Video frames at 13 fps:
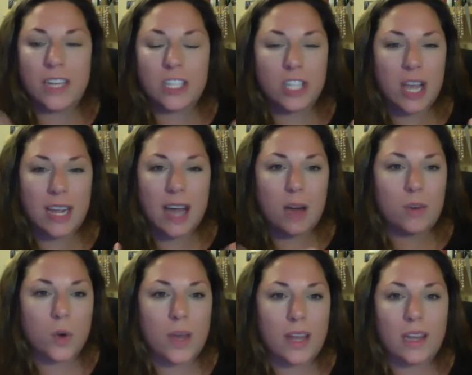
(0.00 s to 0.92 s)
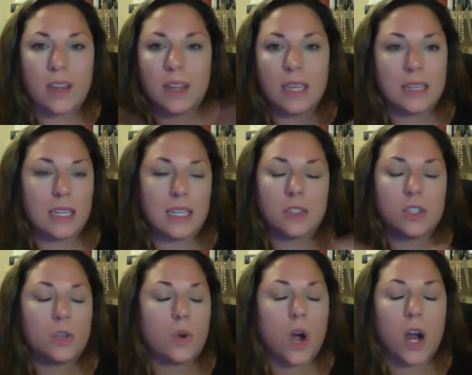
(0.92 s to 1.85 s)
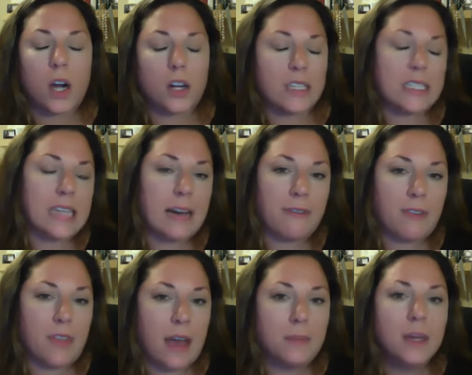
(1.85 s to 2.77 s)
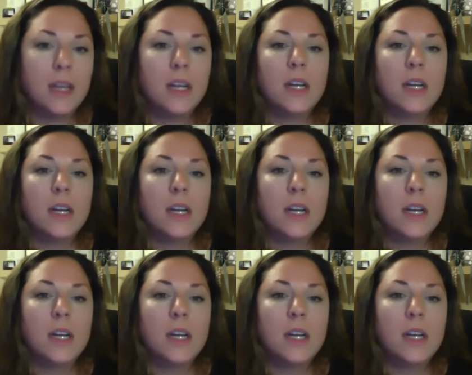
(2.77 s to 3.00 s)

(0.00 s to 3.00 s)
they check out and quit and think that it's too hard or it's not for them.